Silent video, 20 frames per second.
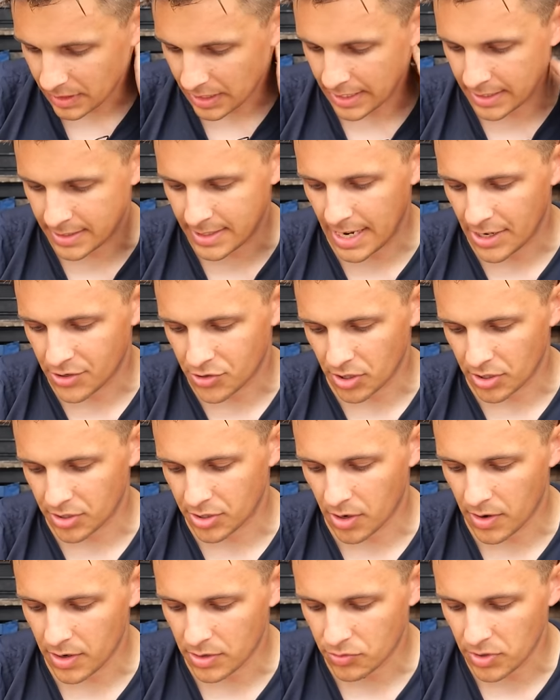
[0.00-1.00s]
etc.
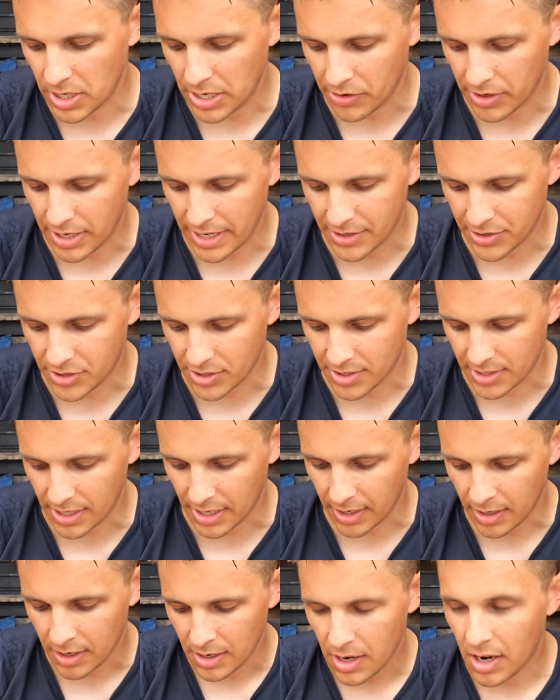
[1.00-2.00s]
So it was really, really
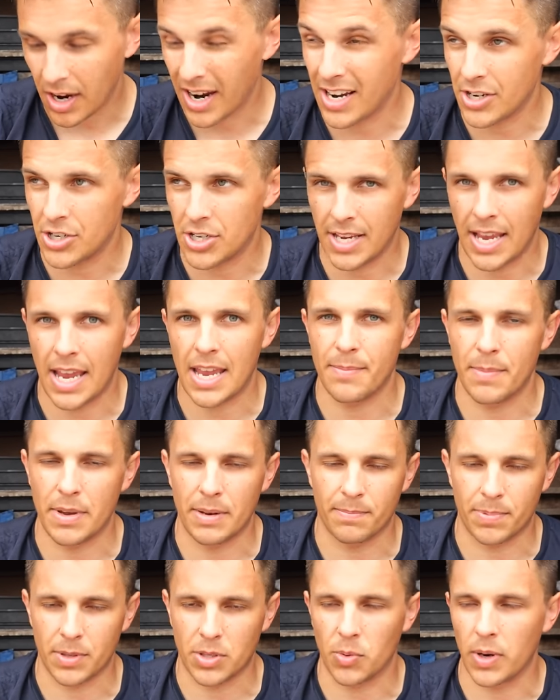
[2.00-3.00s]
interesting. I actually came
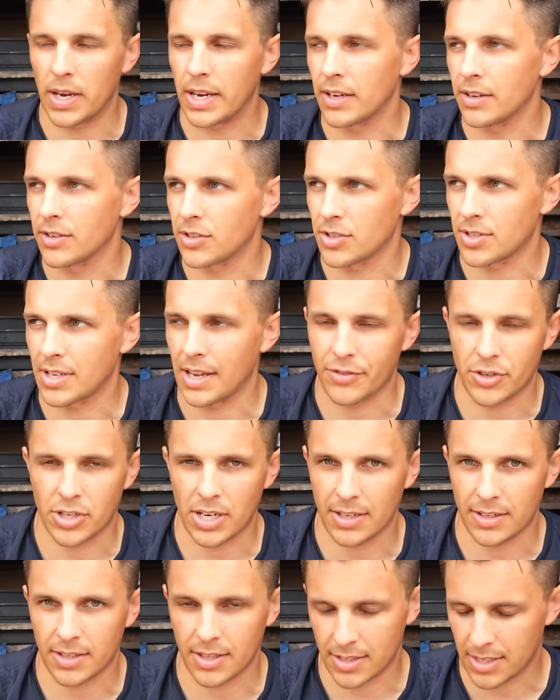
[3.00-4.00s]
in between just to have a
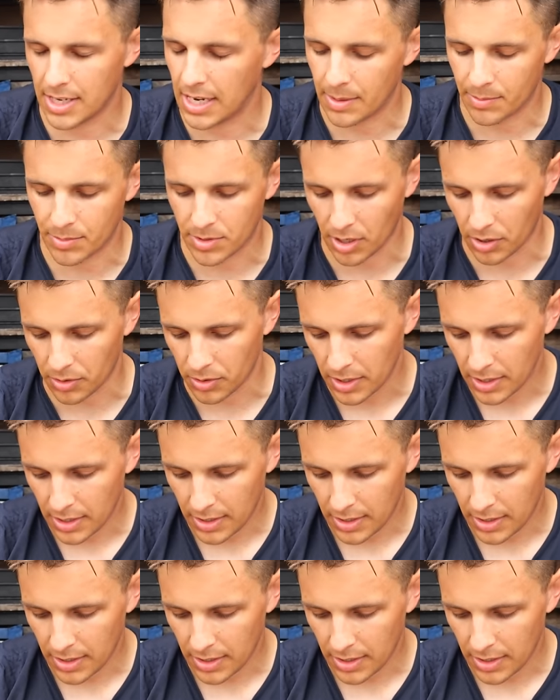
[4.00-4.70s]
chat to the team, so